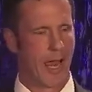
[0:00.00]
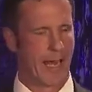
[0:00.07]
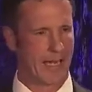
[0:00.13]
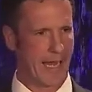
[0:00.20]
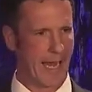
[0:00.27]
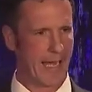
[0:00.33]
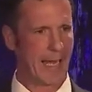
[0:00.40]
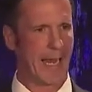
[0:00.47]

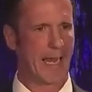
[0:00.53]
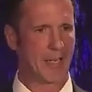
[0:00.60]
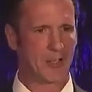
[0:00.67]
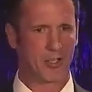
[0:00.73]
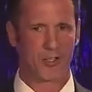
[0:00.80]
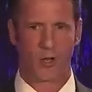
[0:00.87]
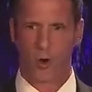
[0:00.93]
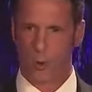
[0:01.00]
and, and
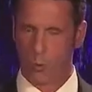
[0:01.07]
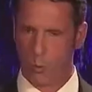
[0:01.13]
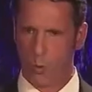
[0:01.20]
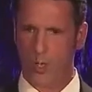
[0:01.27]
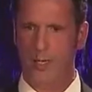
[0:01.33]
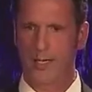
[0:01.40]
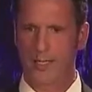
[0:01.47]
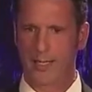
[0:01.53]
agents
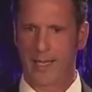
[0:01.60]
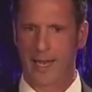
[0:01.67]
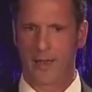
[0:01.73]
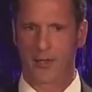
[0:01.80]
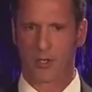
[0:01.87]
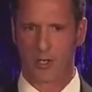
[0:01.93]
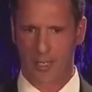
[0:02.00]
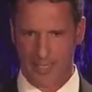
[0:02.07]
working
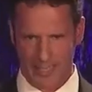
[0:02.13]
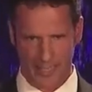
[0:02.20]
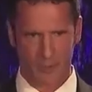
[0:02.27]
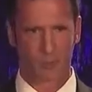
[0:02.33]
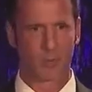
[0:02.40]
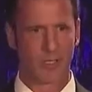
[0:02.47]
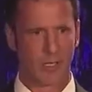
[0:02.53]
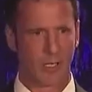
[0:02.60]
together
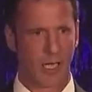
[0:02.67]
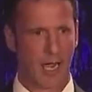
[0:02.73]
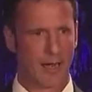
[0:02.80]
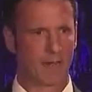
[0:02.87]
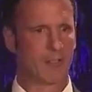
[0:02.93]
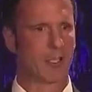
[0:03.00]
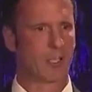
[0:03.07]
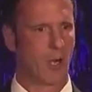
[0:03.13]
in real
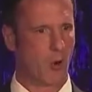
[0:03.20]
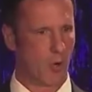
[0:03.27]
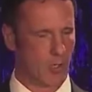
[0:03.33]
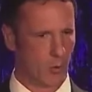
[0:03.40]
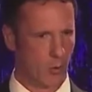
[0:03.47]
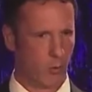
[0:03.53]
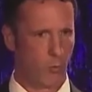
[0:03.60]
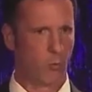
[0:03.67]
life to go
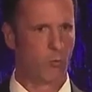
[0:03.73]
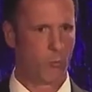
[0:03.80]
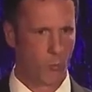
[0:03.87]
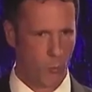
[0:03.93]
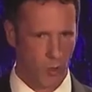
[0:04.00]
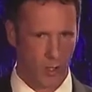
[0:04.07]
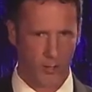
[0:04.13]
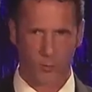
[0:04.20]
and
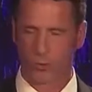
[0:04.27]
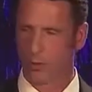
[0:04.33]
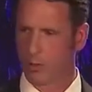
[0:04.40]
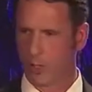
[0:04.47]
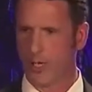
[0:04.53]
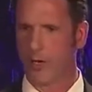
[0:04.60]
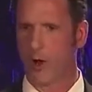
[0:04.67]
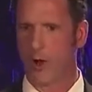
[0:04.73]
work,
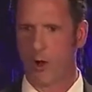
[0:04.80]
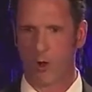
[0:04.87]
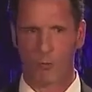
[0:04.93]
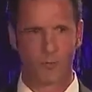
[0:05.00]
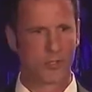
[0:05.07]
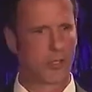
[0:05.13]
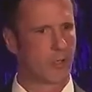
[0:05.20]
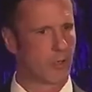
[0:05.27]
look at
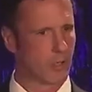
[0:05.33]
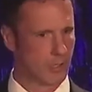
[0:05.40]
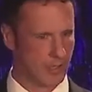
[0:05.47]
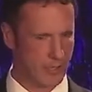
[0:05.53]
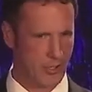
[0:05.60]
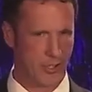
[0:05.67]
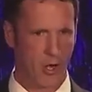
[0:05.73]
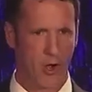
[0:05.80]
homes,
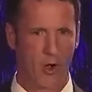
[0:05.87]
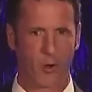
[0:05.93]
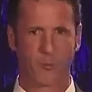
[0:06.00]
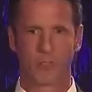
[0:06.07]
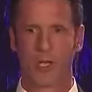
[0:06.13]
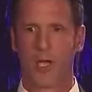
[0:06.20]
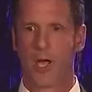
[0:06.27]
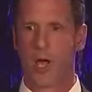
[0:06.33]
list
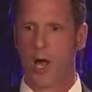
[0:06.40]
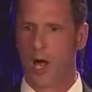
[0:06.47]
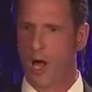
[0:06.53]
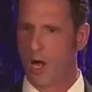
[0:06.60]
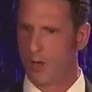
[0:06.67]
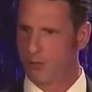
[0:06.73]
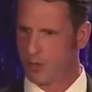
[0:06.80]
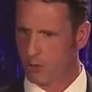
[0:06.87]
homes,
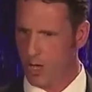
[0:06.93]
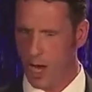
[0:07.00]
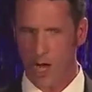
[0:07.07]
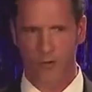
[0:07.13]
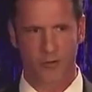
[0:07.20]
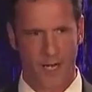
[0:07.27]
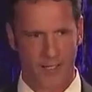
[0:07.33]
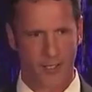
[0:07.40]
uh, do
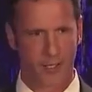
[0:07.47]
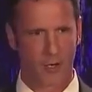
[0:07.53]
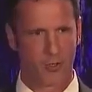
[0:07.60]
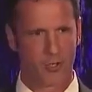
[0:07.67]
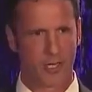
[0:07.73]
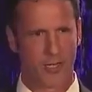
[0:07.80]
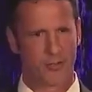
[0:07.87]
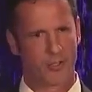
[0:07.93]
contract
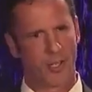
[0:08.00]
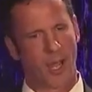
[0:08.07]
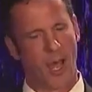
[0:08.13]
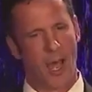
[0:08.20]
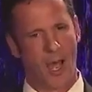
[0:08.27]
negotiations.